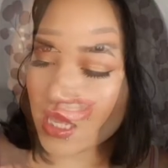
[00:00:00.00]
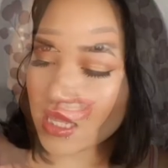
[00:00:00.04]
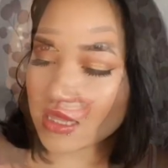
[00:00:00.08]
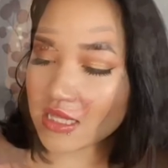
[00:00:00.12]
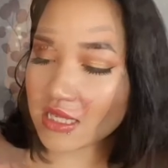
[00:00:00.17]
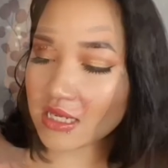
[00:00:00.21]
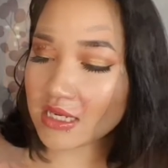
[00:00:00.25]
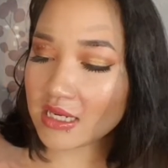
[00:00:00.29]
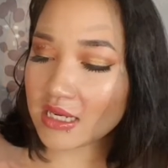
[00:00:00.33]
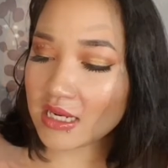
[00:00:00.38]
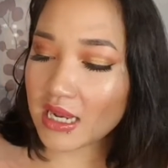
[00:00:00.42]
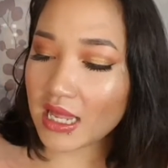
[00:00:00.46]

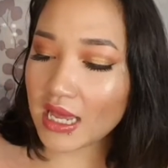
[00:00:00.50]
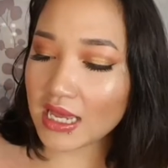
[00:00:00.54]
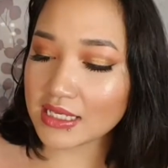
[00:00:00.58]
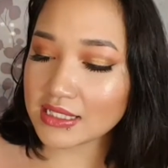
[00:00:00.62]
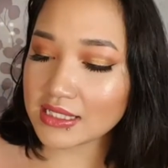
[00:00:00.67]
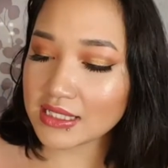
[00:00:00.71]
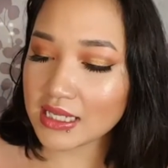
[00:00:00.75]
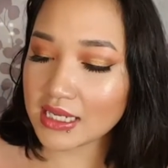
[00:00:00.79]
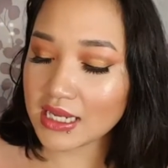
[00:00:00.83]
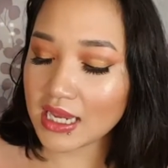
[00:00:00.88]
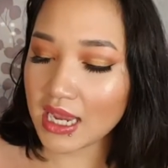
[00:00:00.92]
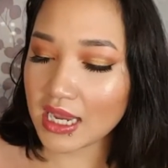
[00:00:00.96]
Then the
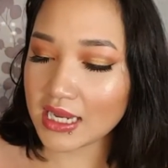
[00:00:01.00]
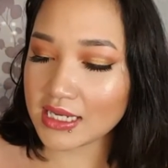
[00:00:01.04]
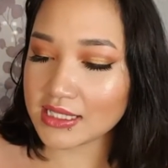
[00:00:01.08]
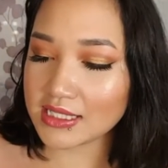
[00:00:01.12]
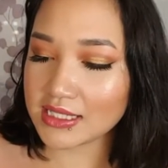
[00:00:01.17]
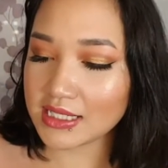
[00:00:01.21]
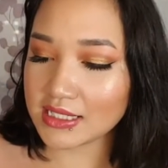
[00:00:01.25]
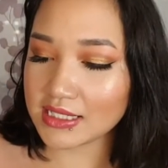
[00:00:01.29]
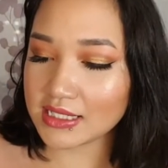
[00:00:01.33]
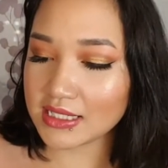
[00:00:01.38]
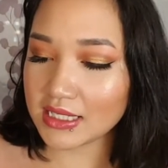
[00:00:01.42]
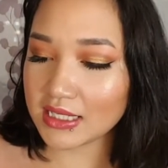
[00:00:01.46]
last thing I
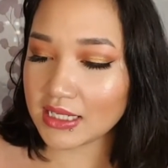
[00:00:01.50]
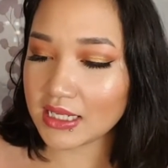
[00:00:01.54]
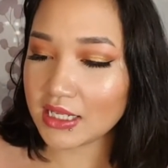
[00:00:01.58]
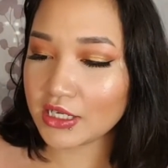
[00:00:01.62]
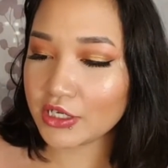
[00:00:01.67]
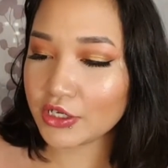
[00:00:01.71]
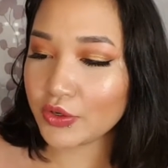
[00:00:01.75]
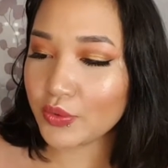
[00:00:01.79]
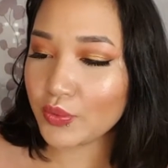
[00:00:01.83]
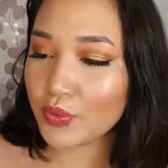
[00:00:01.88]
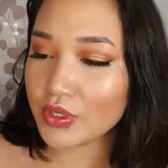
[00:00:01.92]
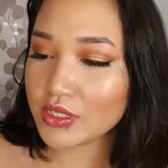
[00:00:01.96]
did
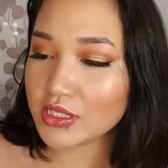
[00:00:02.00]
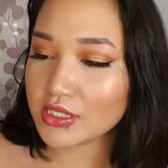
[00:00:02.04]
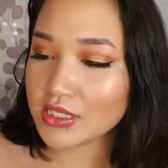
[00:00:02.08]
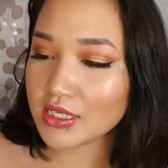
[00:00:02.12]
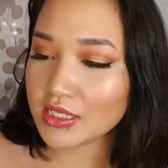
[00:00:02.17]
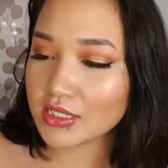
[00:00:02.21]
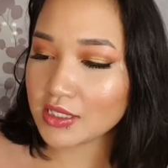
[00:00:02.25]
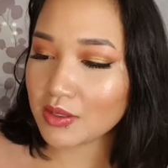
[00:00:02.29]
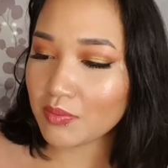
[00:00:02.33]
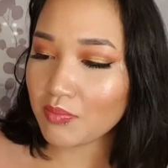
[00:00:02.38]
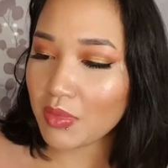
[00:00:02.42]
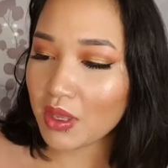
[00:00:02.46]
declutter was this